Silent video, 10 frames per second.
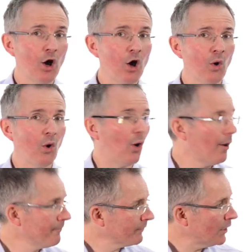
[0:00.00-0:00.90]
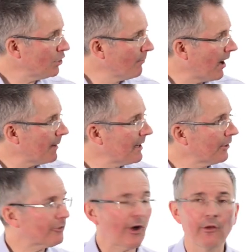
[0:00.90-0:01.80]
Or you might be
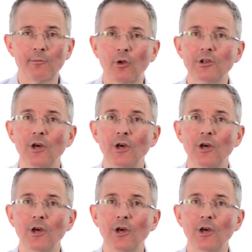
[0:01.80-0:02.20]
able to sell them on